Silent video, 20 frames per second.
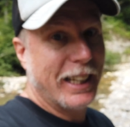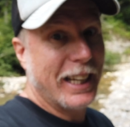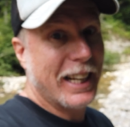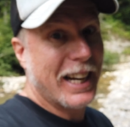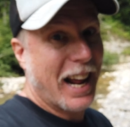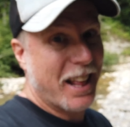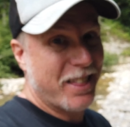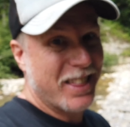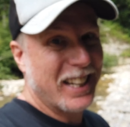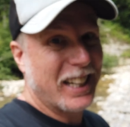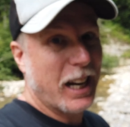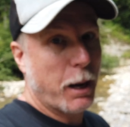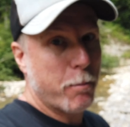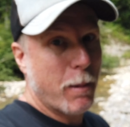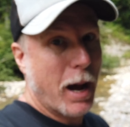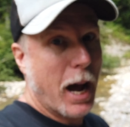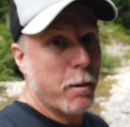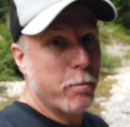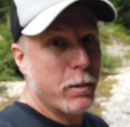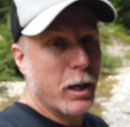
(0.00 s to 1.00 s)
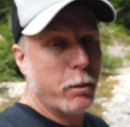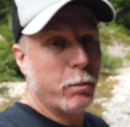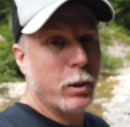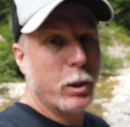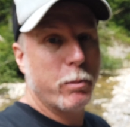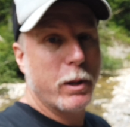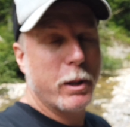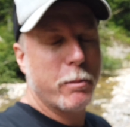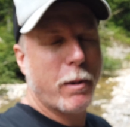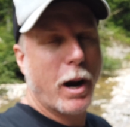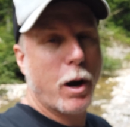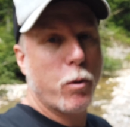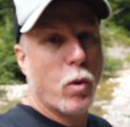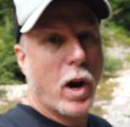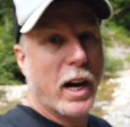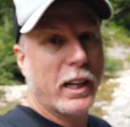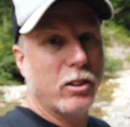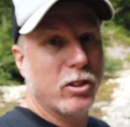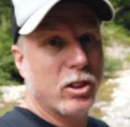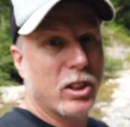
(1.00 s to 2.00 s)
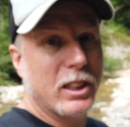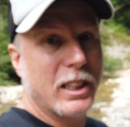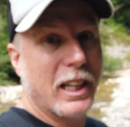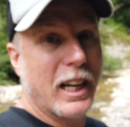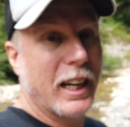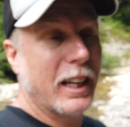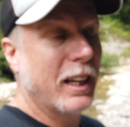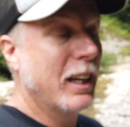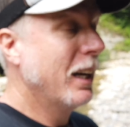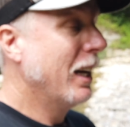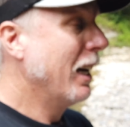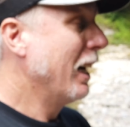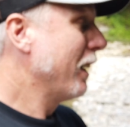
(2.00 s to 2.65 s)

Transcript: can get. I think I might be able to beat my record today.